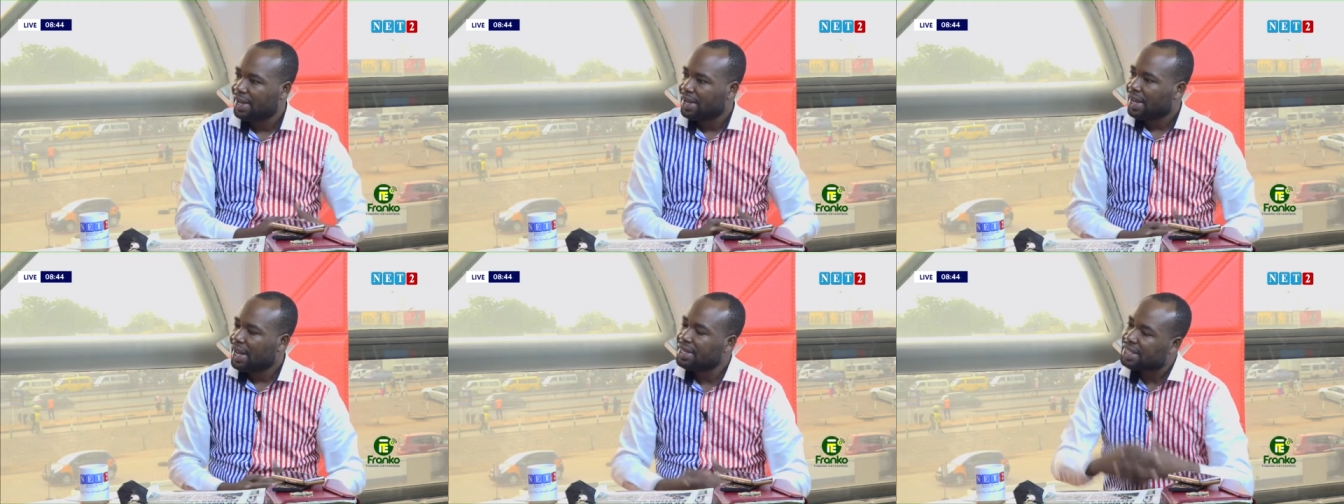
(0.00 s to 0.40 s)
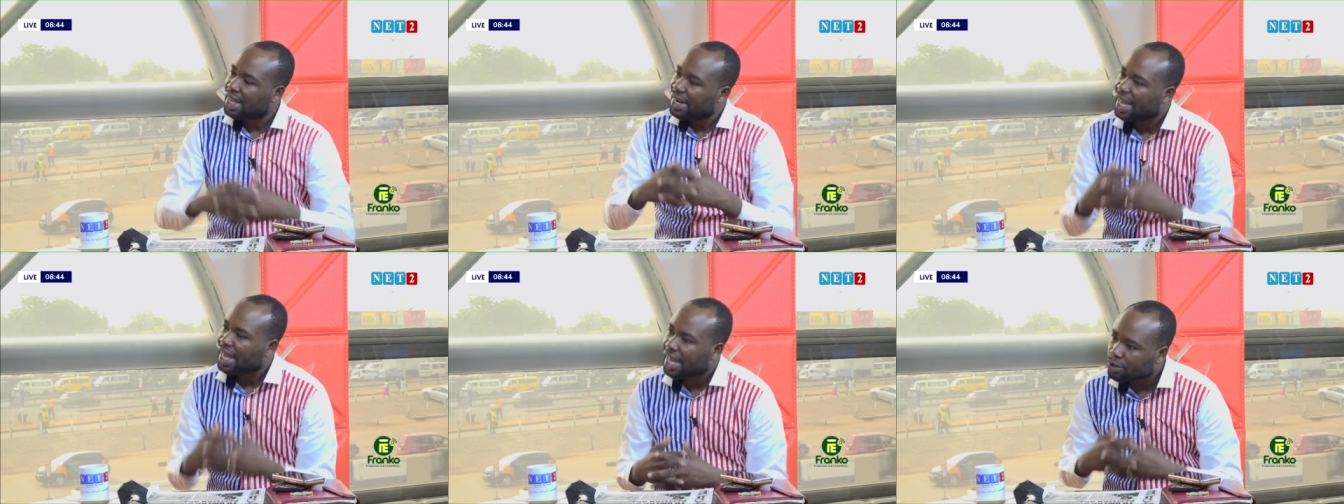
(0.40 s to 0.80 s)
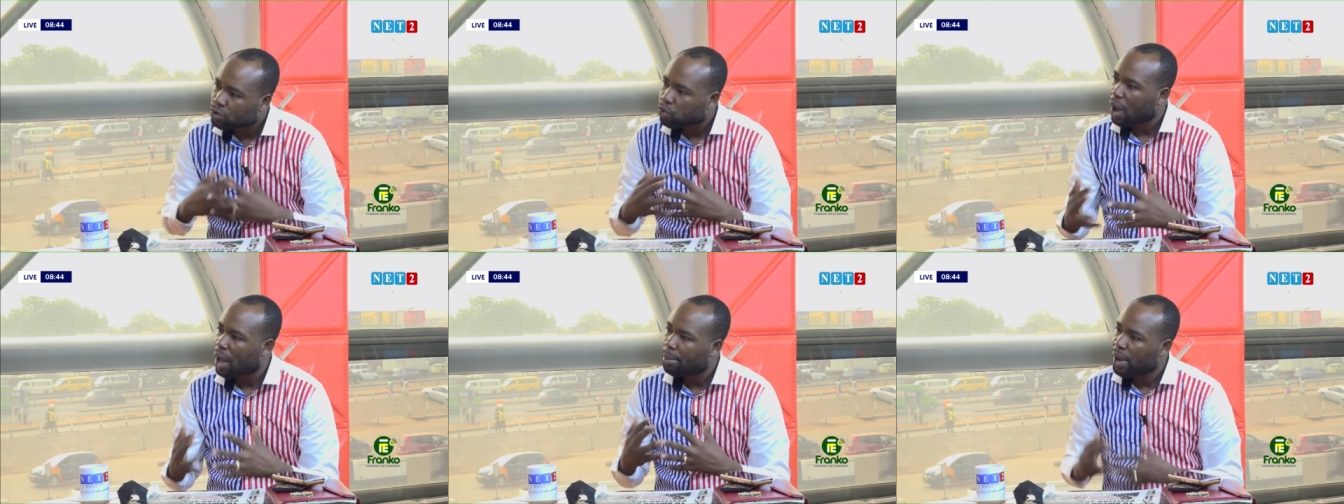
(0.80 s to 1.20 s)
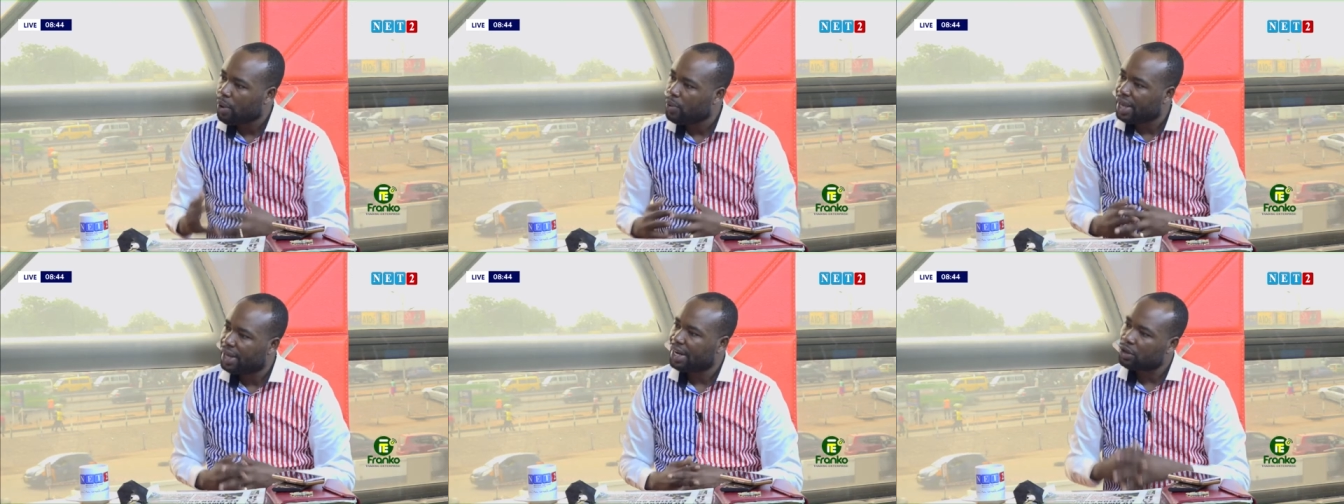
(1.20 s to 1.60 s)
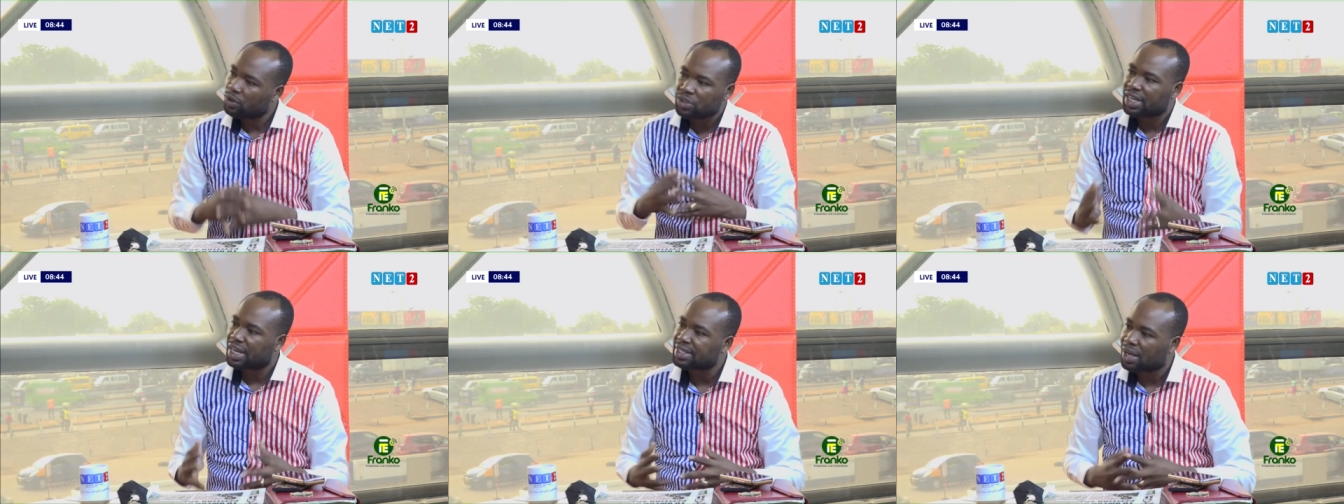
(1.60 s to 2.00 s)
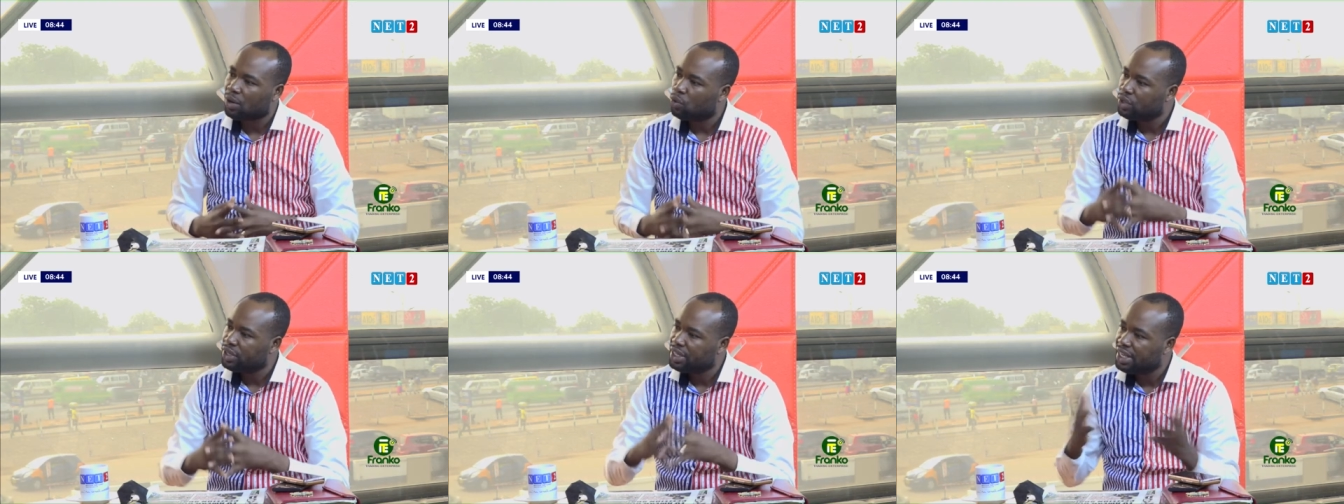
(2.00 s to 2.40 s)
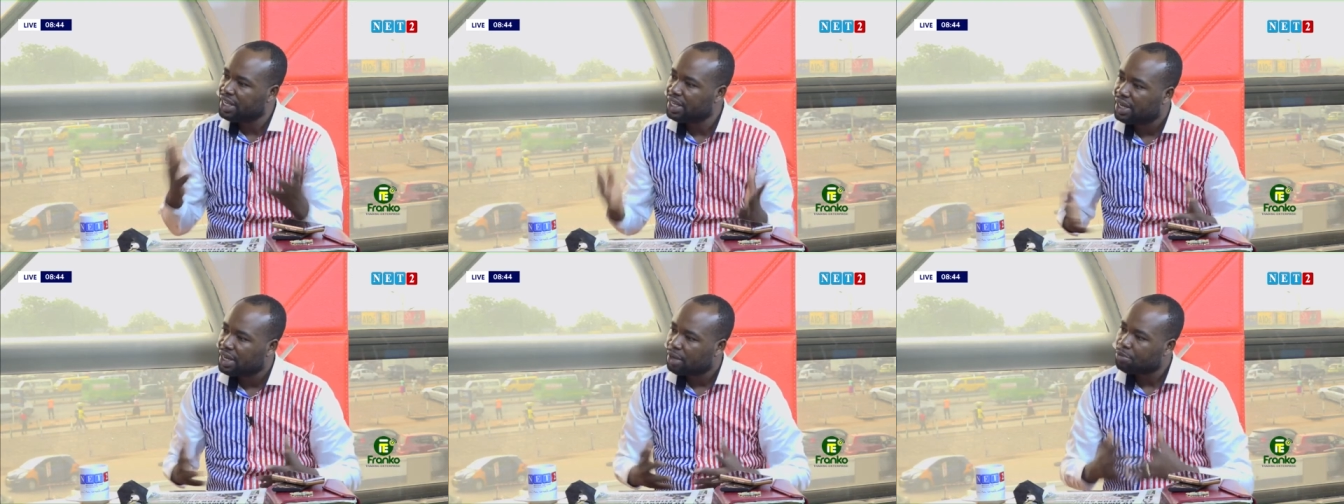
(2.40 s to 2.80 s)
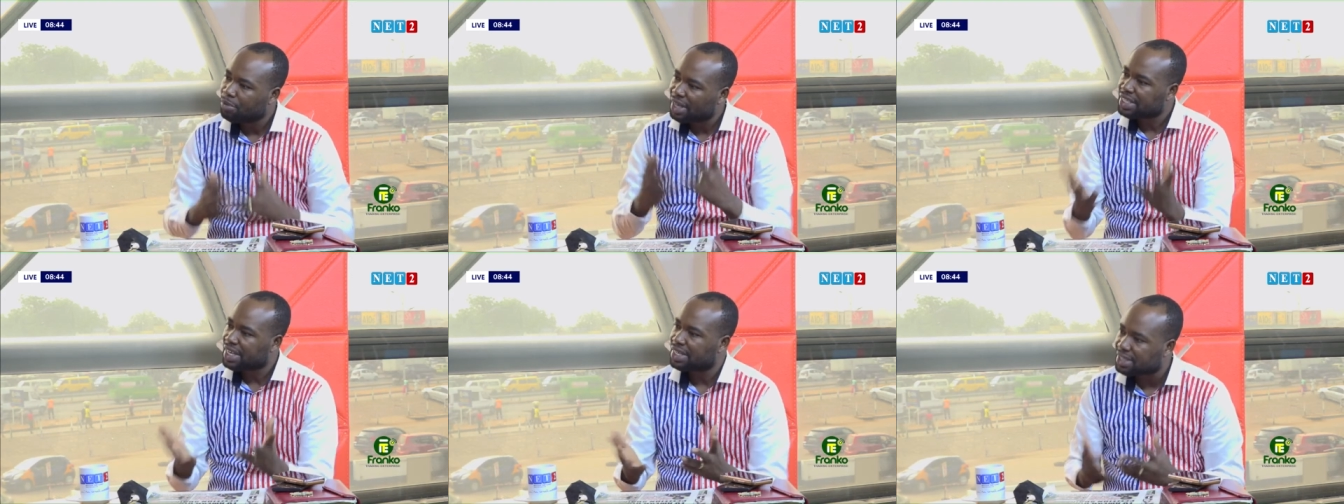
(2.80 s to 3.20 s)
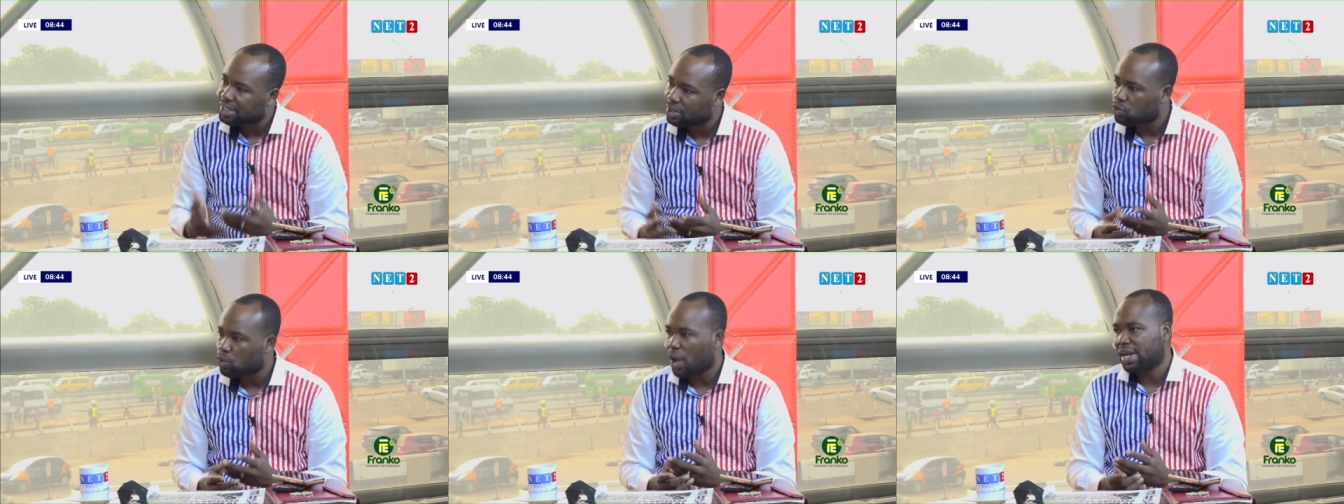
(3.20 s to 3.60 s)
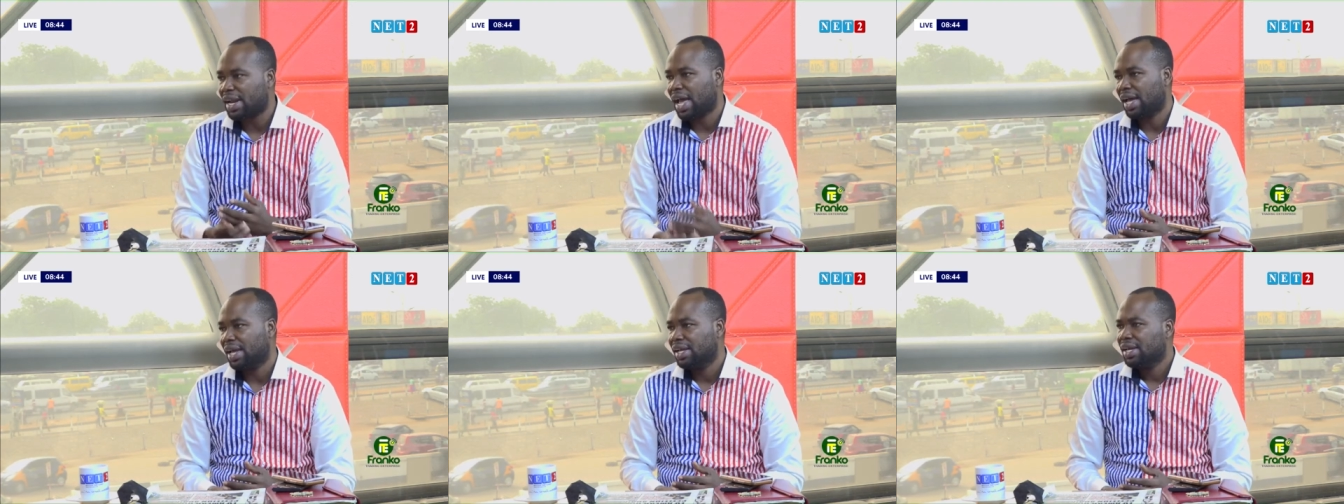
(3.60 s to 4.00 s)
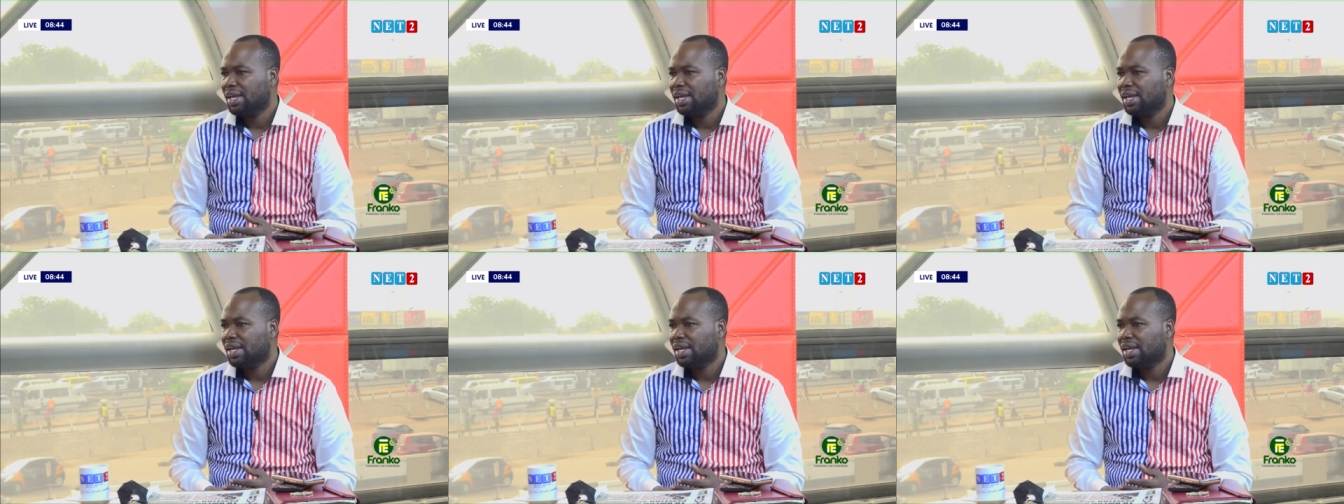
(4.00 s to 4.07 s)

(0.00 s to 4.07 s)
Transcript: It's a near two baby, and no chest a windy measures, Neswana.